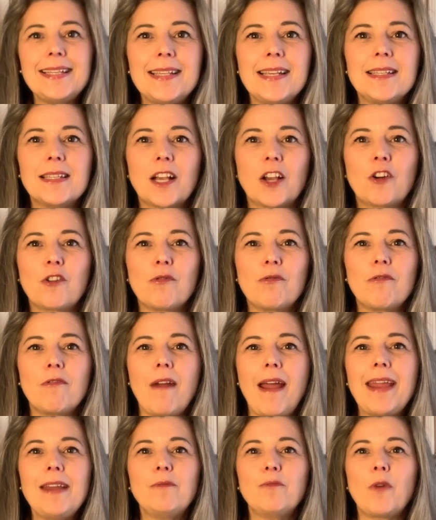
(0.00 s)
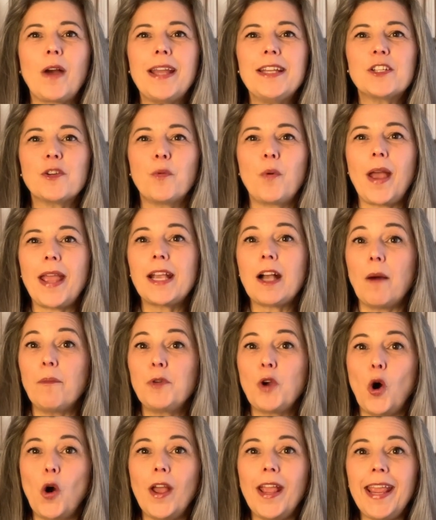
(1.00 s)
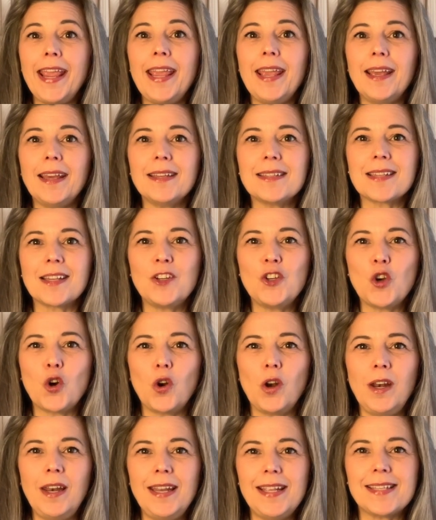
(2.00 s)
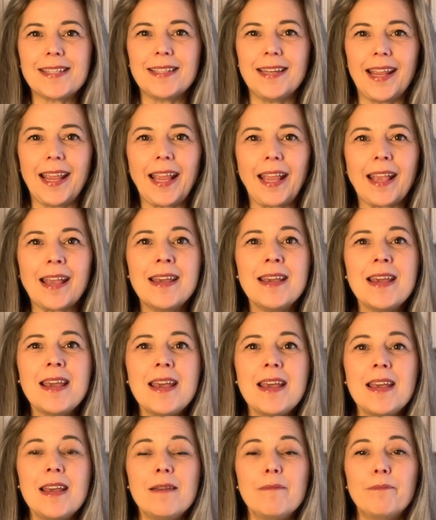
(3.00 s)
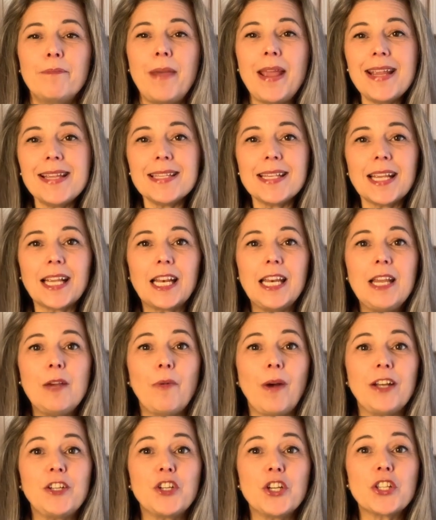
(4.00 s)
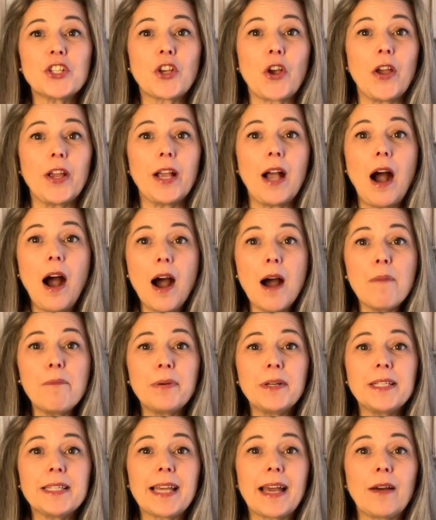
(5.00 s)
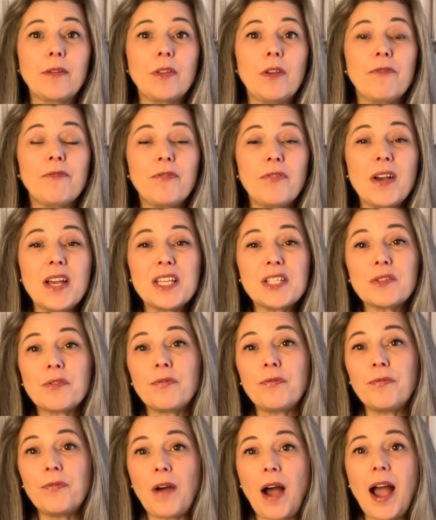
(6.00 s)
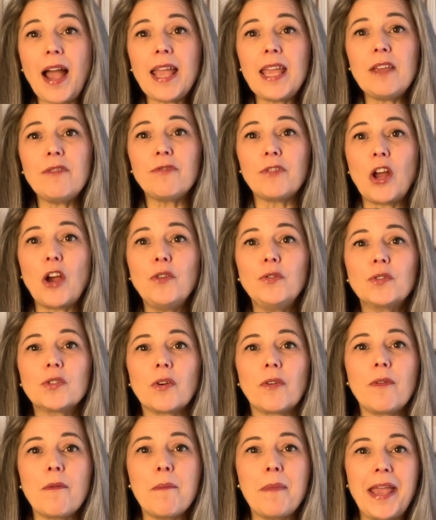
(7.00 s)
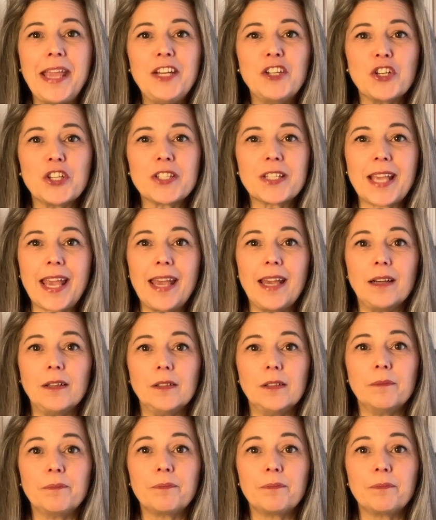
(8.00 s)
is a great way to wake up your ears and your listening. Basically, we're just going up and down the first 5 notes of a major scale.